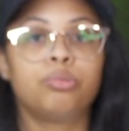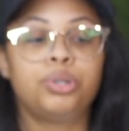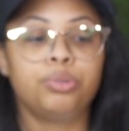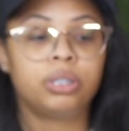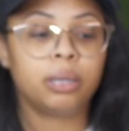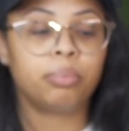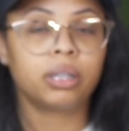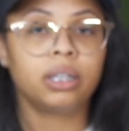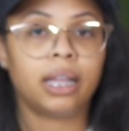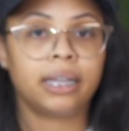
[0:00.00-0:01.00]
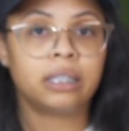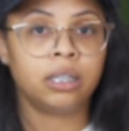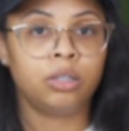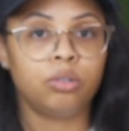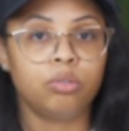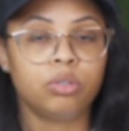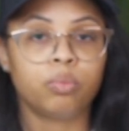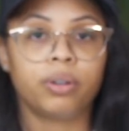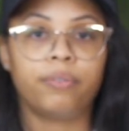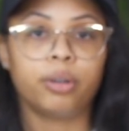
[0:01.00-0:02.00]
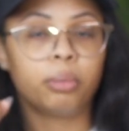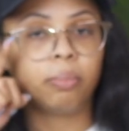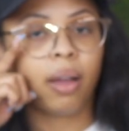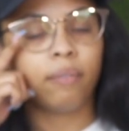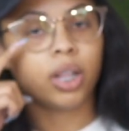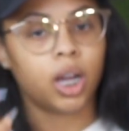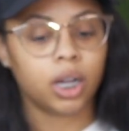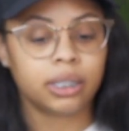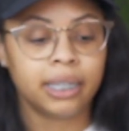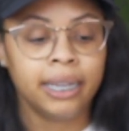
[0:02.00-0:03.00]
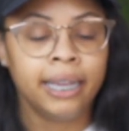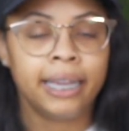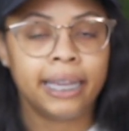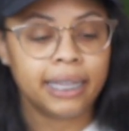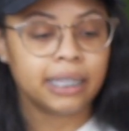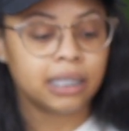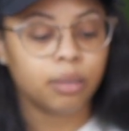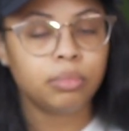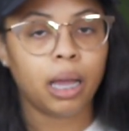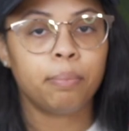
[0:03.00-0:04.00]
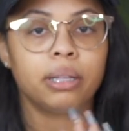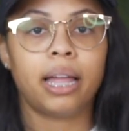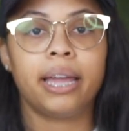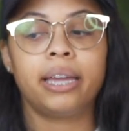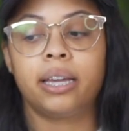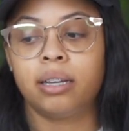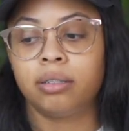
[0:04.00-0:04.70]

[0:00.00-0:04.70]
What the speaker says: do typically like to use when filming my vlogs is some type of like,